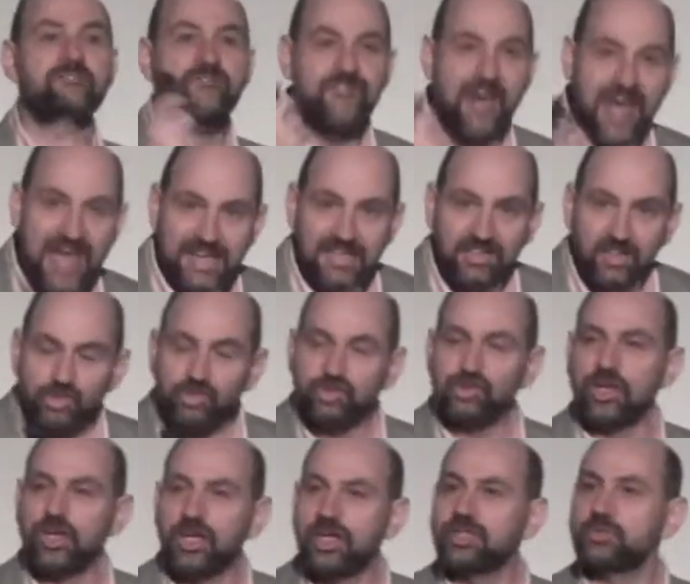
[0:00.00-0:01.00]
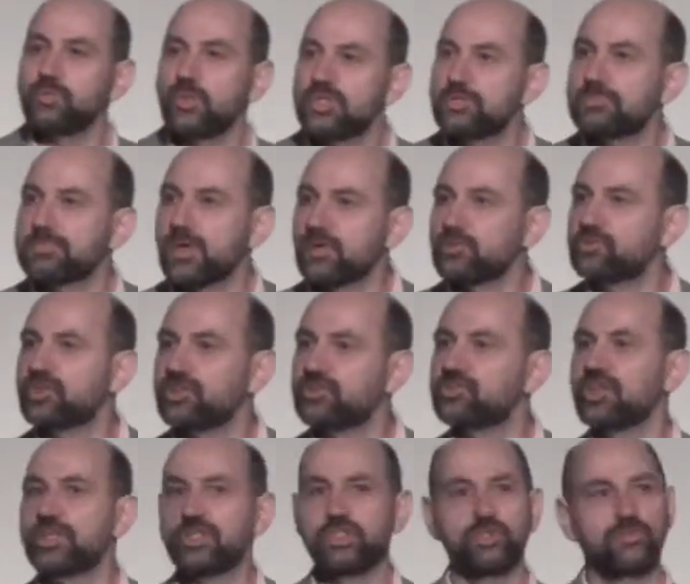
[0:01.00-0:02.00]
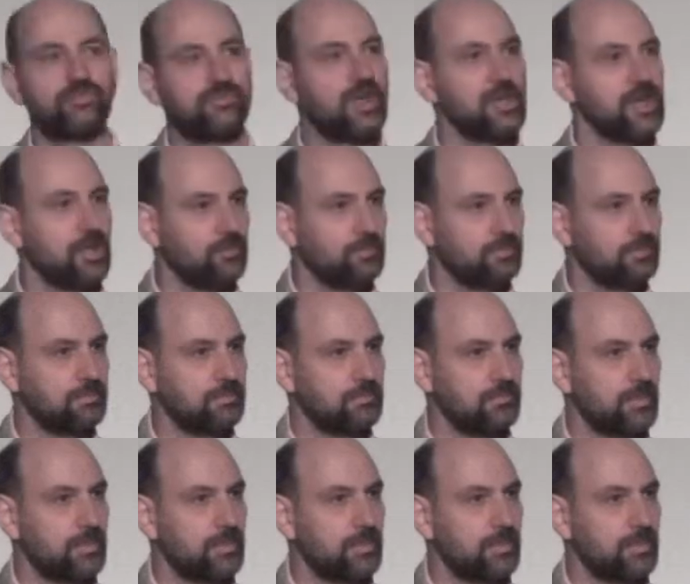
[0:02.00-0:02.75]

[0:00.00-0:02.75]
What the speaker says: they decide which process they should follow.